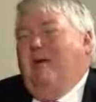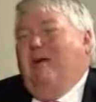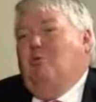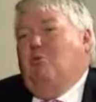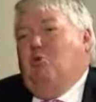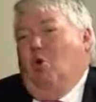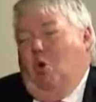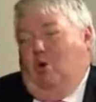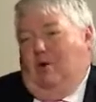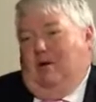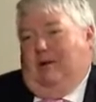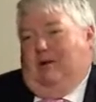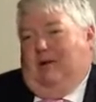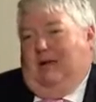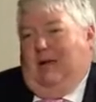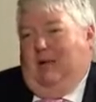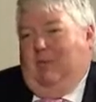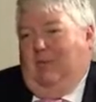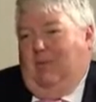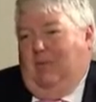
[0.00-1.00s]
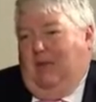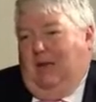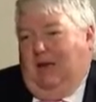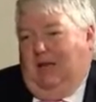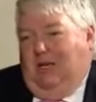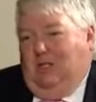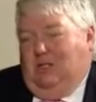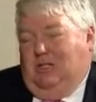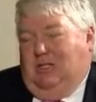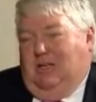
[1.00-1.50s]
went wrong in the
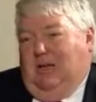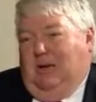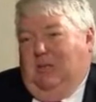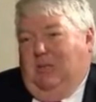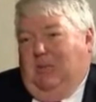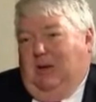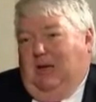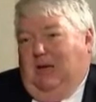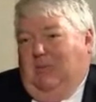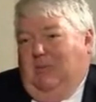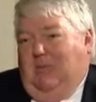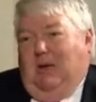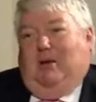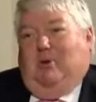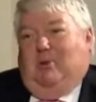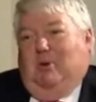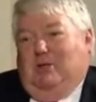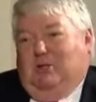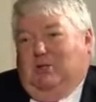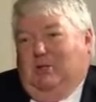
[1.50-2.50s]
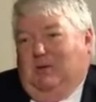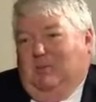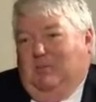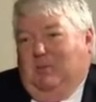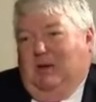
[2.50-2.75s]
election campaign? Big question.